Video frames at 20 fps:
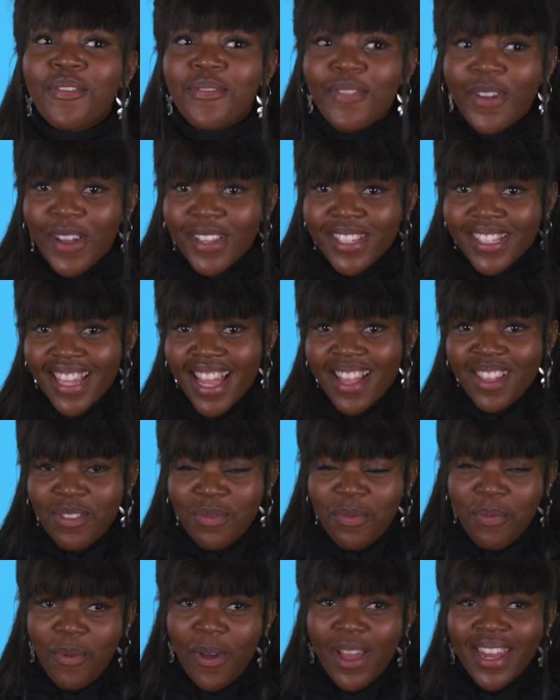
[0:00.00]
First dance
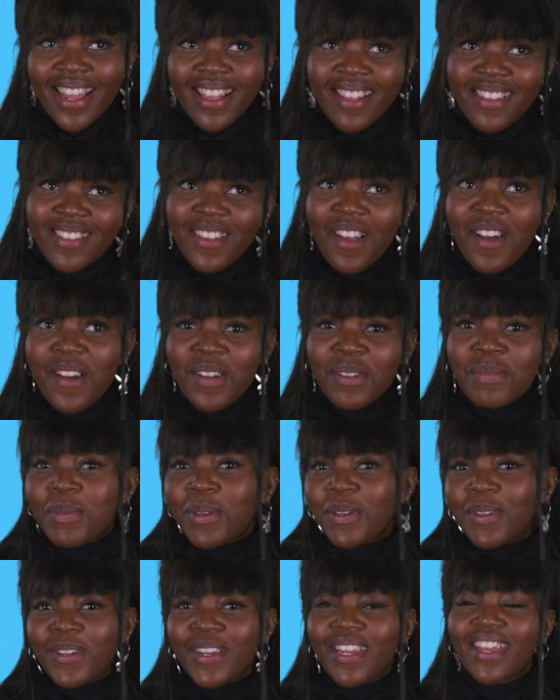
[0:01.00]
wedding
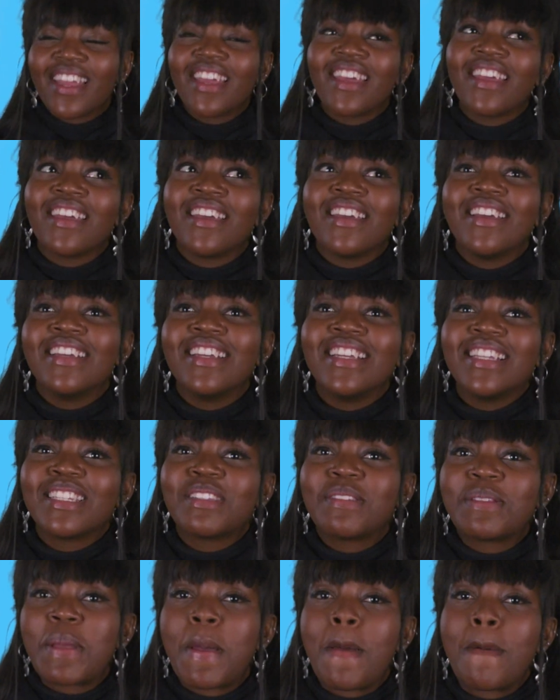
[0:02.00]
song mood
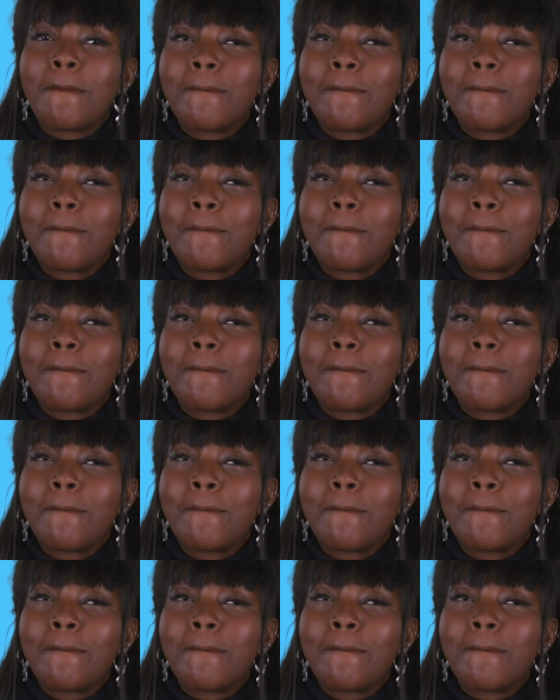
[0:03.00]
is